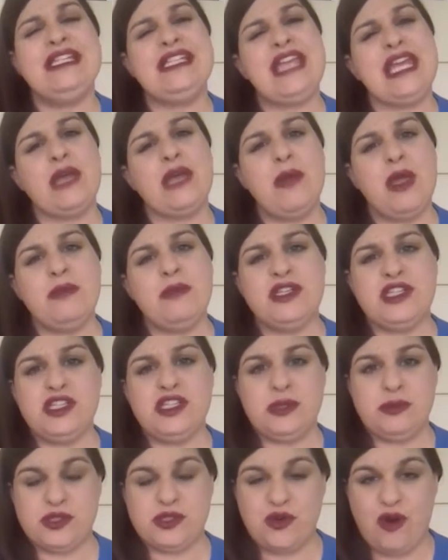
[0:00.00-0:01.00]
Please take a moment to
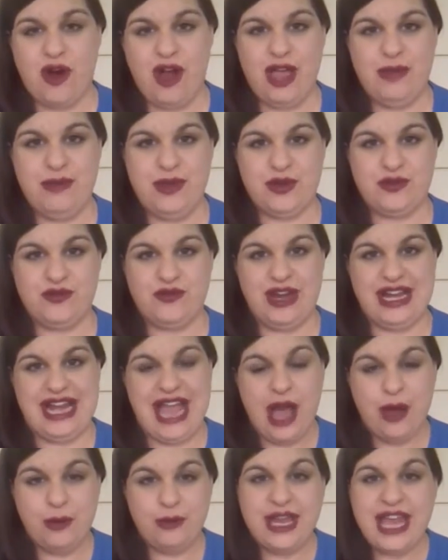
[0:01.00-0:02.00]
subscribe, it would really
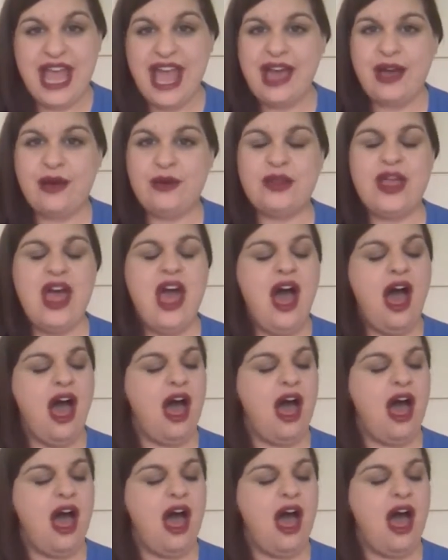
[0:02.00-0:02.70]
help me out.